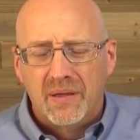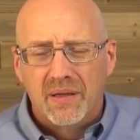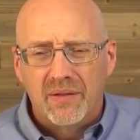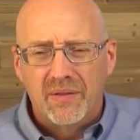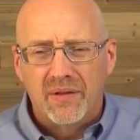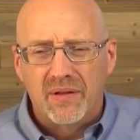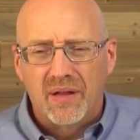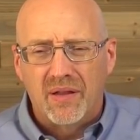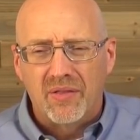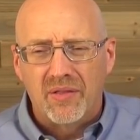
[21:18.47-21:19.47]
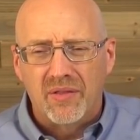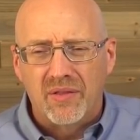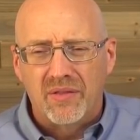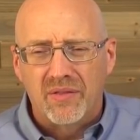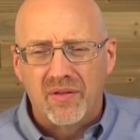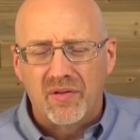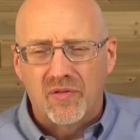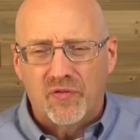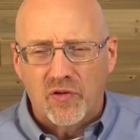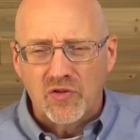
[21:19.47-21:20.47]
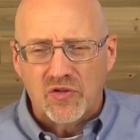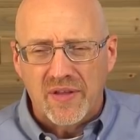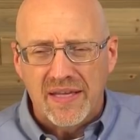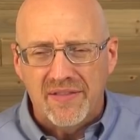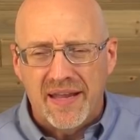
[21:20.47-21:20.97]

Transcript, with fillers: uh, the, the first thing